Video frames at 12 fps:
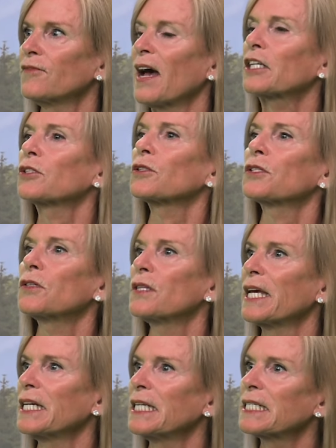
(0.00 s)
factors do
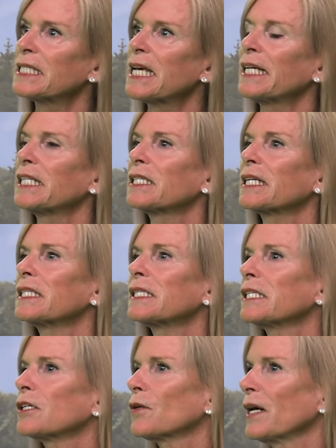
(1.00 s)
they need to take into
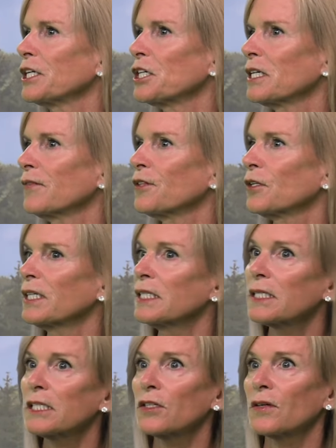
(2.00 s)
consideration if they're
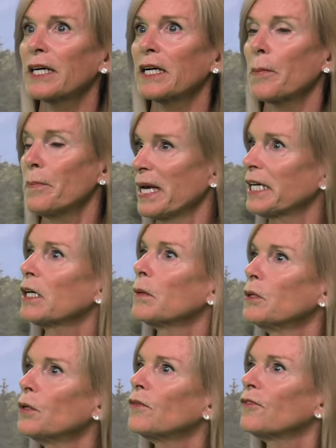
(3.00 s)
considering making a
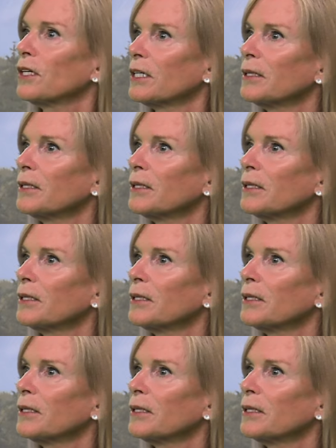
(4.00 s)
move?